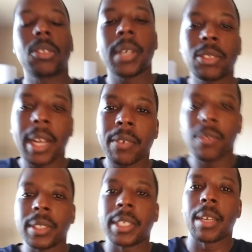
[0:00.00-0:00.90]
I tried a
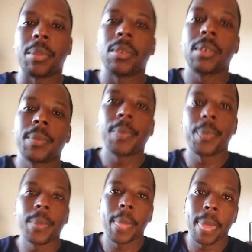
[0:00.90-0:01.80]
free sample.
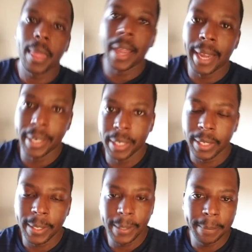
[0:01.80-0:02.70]
And
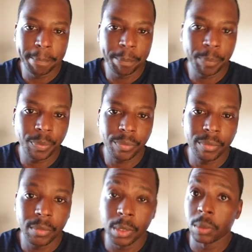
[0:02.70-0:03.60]

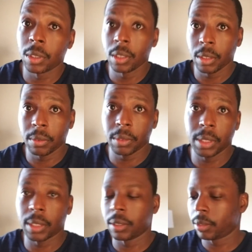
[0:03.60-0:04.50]
it was good. He was
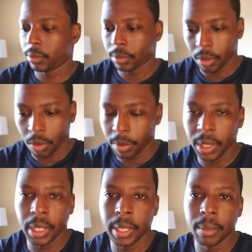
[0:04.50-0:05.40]
like, it's homemade
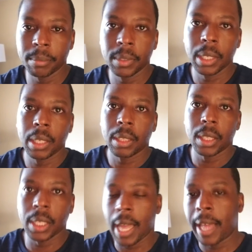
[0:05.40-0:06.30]
lamb.
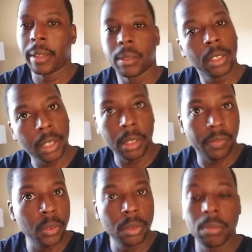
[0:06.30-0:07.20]
The guy cooking the
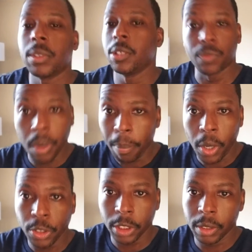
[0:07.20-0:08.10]
food, he's from
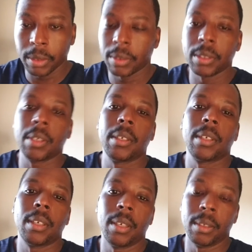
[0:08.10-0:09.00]
Persia.
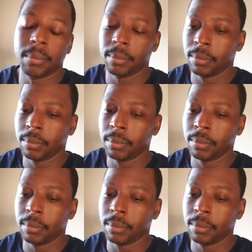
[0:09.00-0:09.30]
And